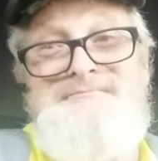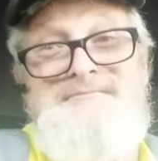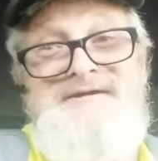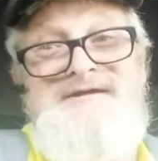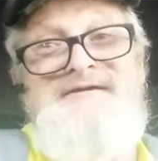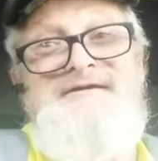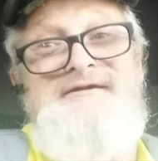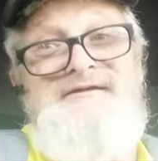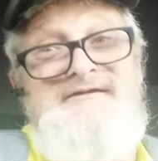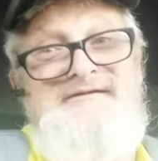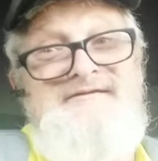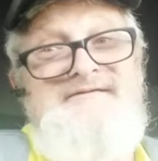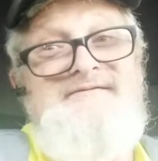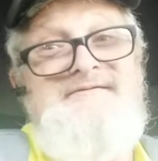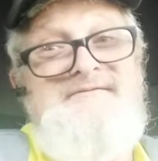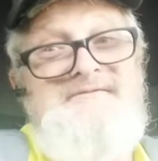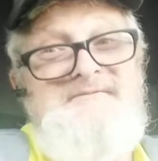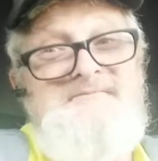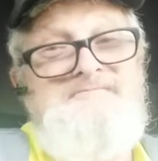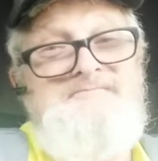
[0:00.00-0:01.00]
me
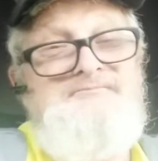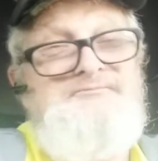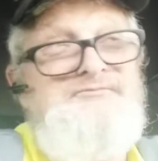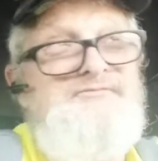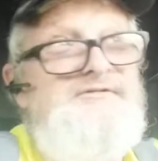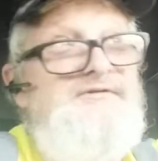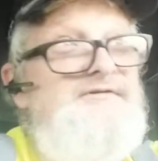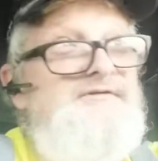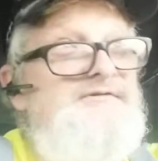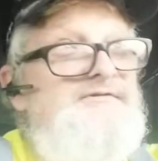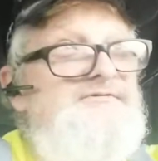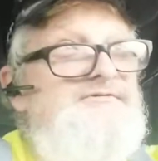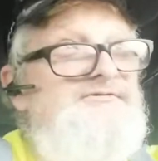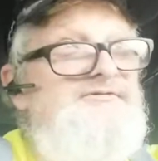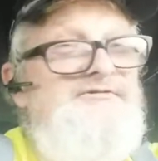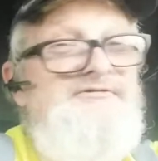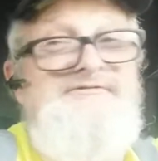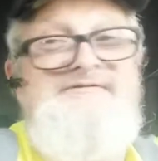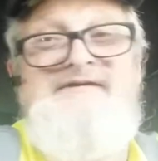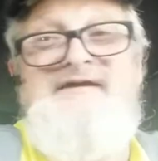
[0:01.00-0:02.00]

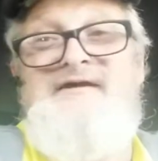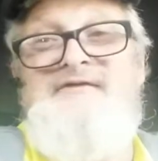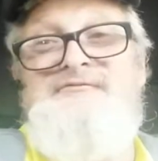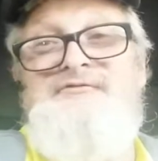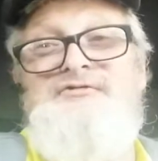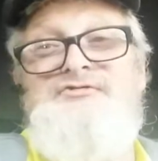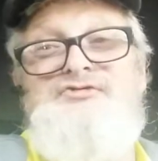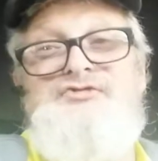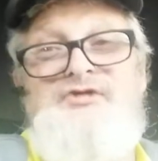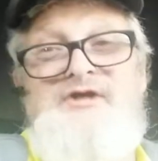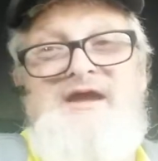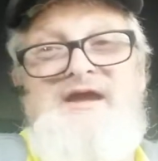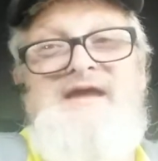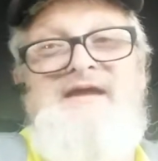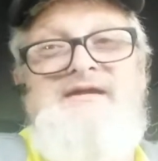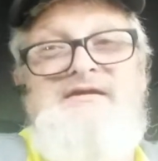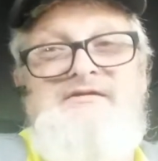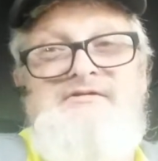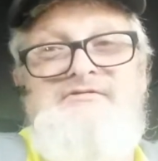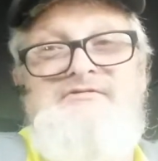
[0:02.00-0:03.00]
to Devil
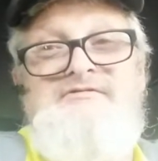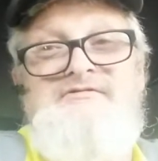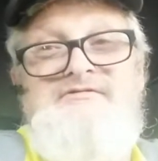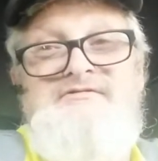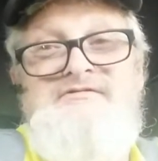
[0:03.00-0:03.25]
Triangle,